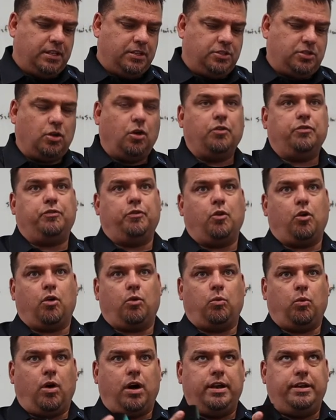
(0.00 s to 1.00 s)
so for
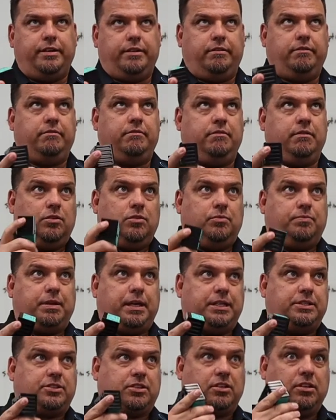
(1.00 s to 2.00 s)
one,
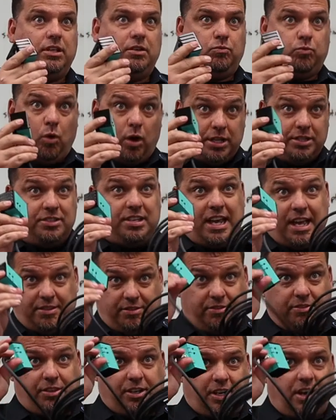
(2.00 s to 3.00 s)
basically one
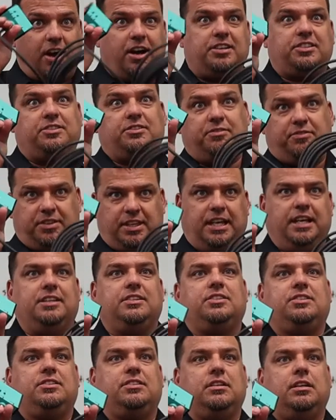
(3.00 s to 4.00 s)
tenth the cost of
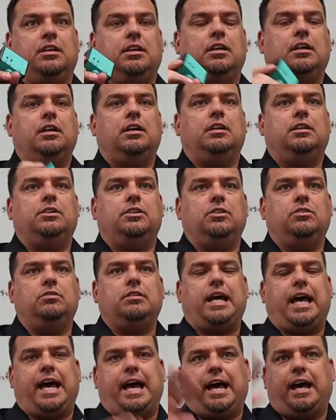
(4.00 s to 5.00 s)
this, you
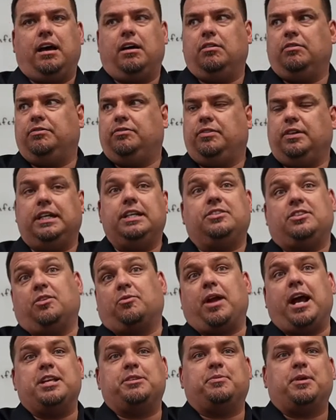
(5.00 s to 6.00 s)
have is a
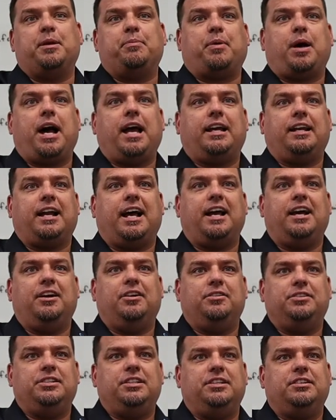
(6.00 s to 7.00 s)
Raspberry Pi an
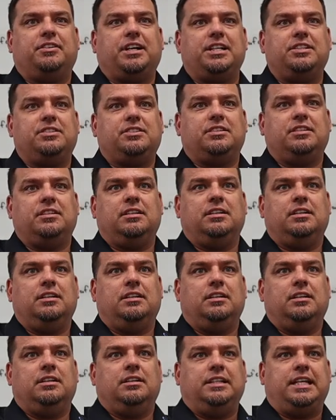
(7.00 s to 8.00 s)
IoT device?
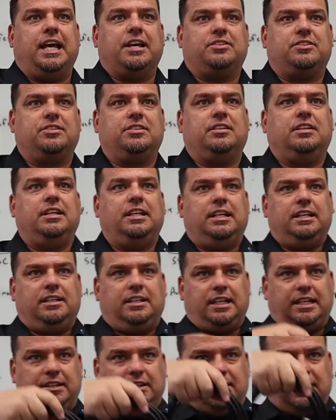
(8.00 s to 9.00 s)
Yes. Yes.
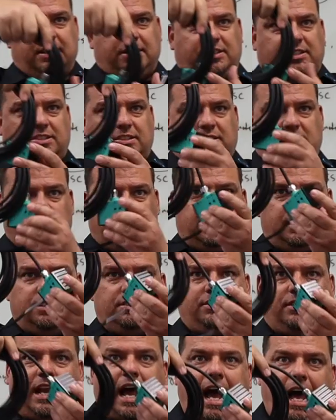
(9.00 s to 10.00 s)
And this
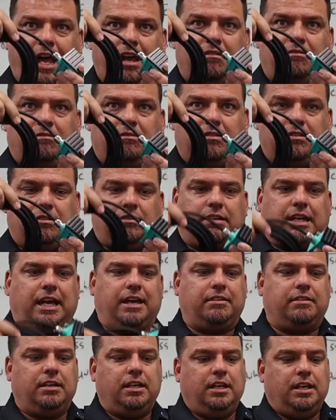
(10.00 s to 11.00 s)
is not.
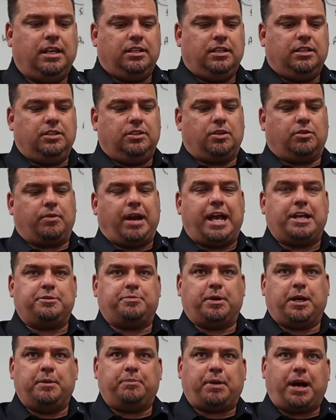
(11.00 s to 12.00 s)
Okay. The
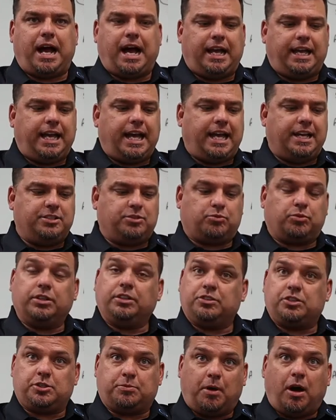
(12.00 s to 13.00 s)
Raspberry Pi has
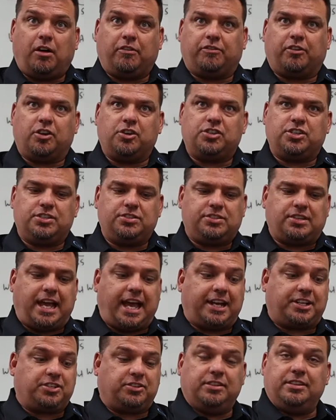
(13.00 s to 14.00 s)
real small versions
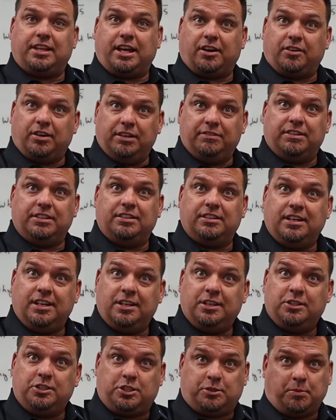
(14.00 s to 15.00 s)
actually that are even
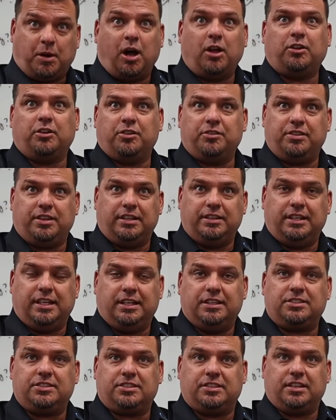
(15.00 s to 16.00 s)
smaller than
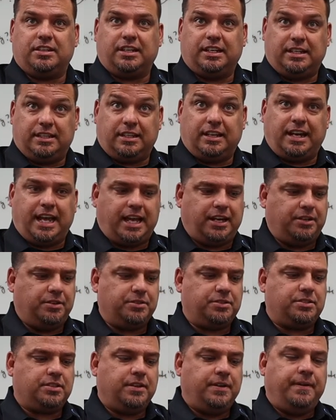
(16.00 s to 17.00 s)
this, the, the
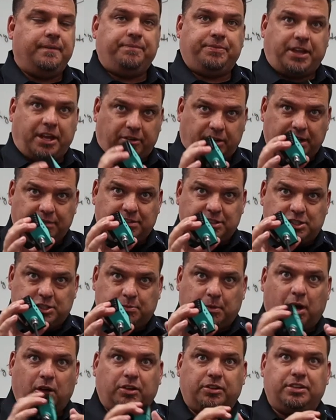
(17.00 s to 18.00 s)
nanos, that are even
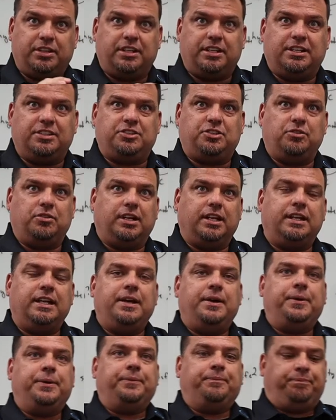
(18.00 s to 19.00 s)
smaller than this unit.
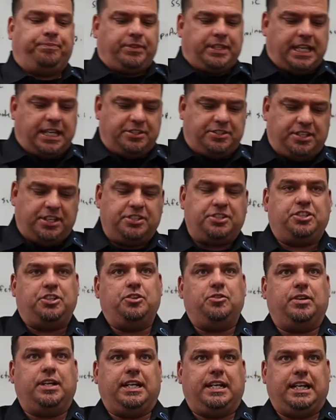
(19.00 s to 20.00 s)
Is this
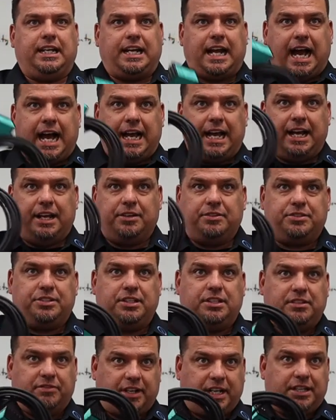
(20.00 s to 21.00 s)
unit an
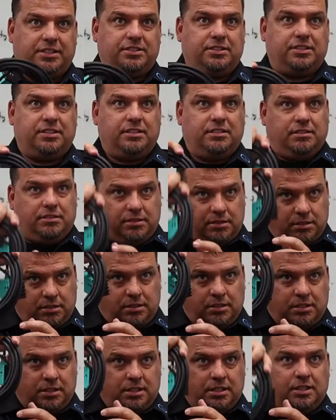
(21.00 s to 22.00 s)
IoT device?
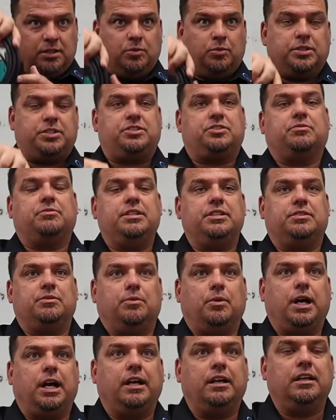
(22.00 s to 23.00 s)
No. What's the
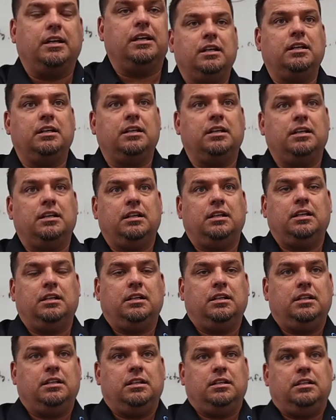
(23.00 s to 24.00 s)
reason why?
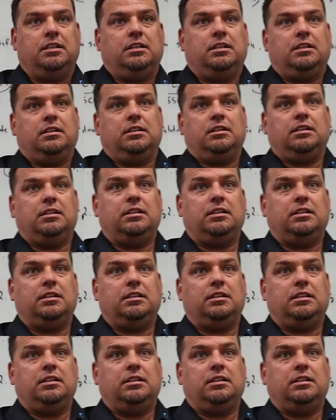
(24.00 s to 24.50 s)
Because it doesn't have